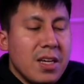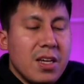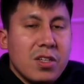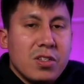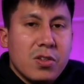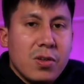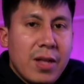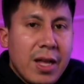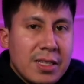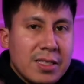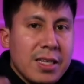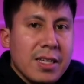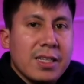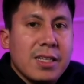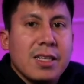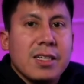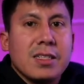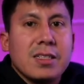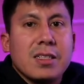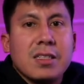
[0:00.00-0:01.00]
So that's like
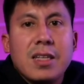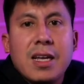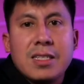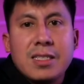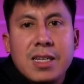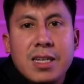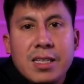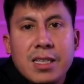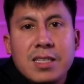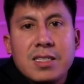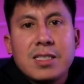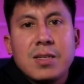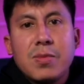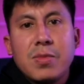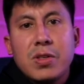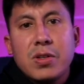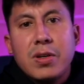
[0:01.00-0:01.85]
the that's like the similar